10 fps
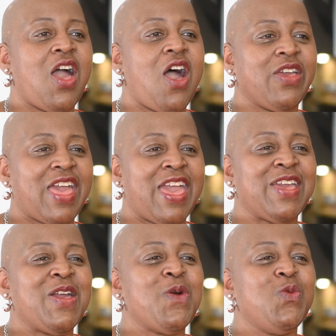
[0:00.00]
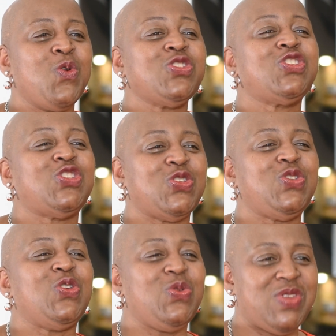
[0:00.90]
Okay, what do
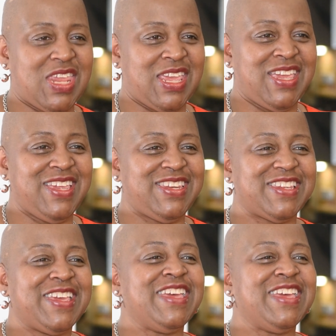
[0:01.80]
you need